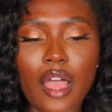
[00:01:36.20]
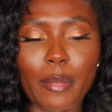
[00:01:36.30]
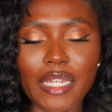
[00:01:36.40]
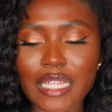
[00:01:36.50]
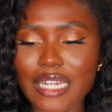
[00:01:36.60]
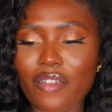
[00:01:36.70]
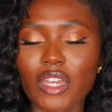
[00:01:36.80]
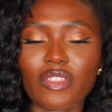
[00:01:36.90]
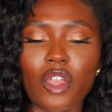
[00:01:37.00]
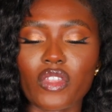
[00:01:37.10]
It doesn't have
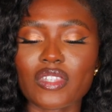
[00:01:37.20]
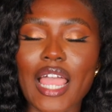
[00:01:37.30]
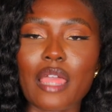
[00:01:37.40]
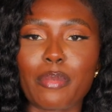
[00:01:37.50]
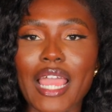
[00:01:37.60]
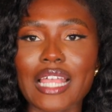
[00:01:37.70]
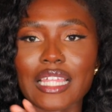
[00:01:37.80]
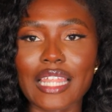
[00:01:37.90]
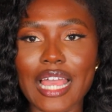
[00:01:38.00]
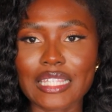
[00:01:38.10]
anything on the side, but it has
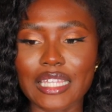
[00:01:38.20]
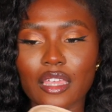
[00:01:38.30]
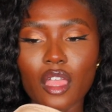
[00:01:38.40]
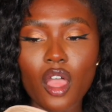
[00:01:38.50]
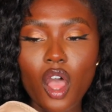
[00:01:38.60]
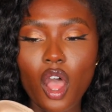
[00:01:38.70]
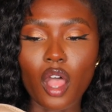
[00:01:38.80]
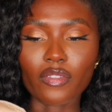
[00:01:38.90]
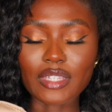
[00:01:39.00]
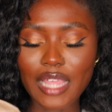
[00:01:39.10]
elastic
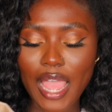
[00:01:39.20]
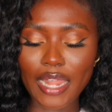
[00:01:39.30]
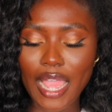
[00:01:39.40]
on the side.